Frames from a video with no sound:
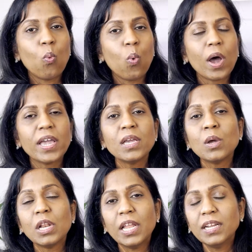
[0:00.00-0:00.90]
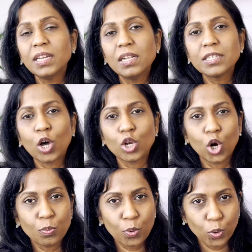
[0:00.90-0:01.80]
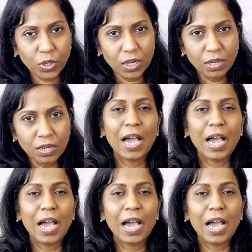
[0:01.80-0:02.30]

why lentils are not protein.